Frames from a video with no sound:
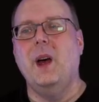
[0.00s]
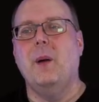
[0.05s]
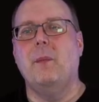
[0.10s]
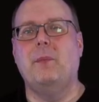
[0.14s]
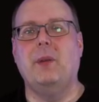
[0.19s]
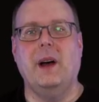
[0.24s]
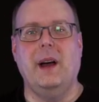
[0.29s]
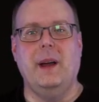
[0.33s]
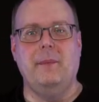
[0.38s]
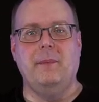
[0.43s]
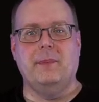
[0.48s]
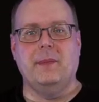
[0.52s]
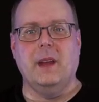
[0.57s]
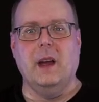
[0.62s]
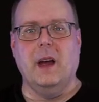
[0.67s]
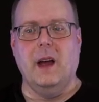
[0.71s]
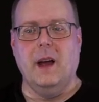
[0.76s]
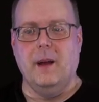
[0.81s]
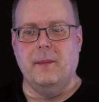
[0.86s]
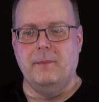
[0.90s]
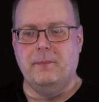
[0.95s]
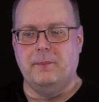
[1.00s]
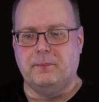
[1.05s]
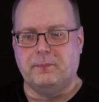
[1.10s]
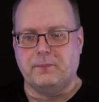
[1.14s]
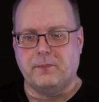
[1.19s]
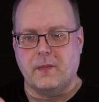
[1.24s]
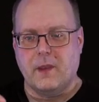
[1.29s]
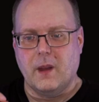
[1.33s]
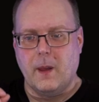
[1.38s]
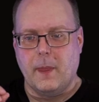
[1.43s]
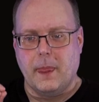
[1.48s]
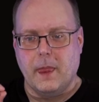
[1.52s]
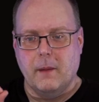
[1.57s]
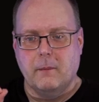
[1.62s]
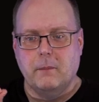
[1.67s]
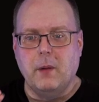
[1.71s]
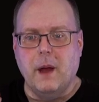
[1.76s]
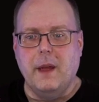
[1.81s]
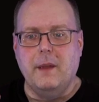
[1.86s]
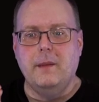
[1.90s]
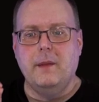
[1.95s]
But um,
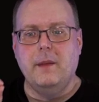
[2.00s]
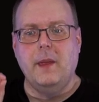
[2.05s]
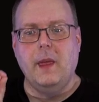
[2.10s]
but